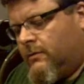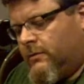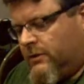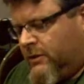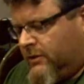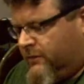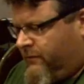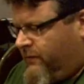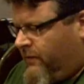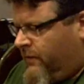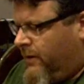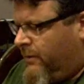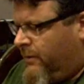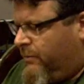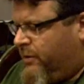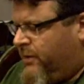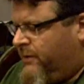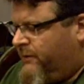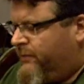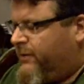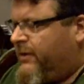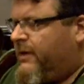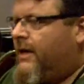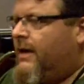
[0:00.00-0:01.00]
Just very
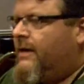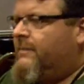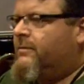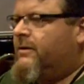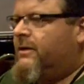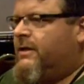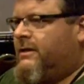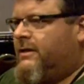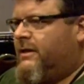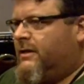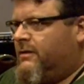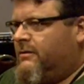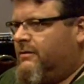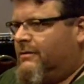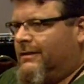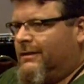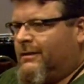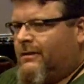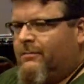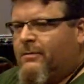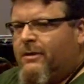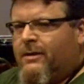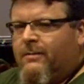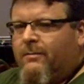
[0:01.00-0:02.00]
briefly, I'm going to tell you a
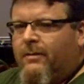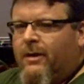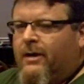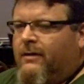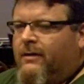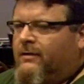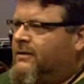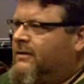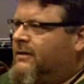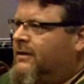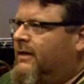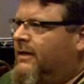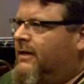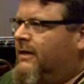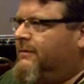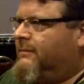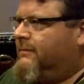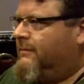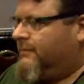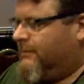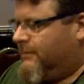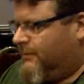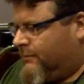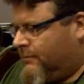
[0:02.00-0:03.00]
little bit about uh,
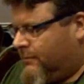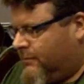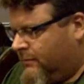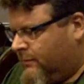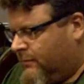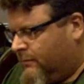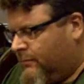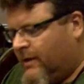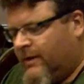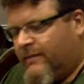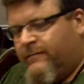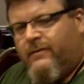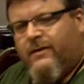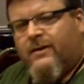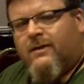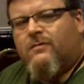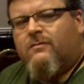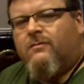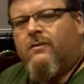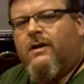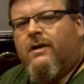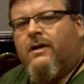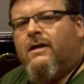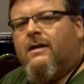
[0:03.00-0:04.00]
my VIC
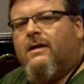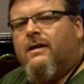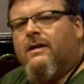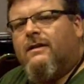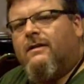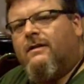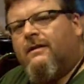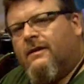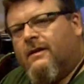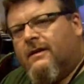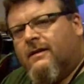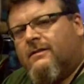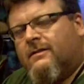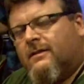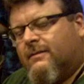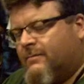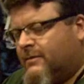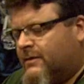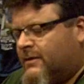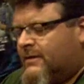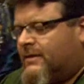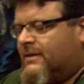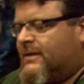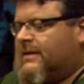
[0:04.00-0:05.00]
20 and uh, some
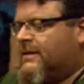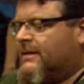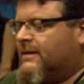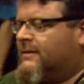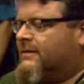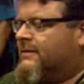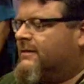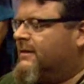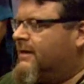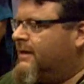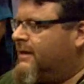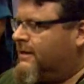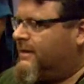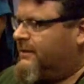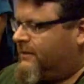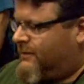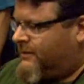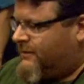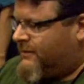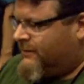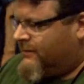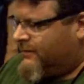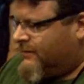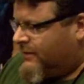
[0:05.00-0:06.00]
of the things
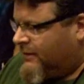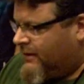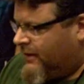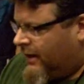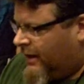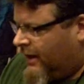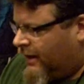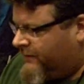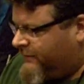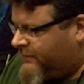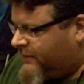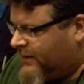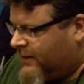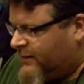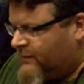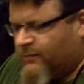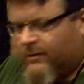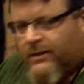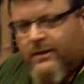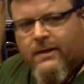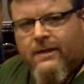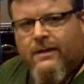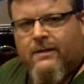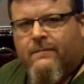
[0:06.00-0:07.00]
that I've done
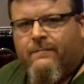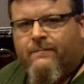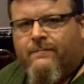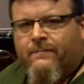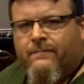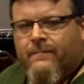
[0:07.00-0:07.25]
with it.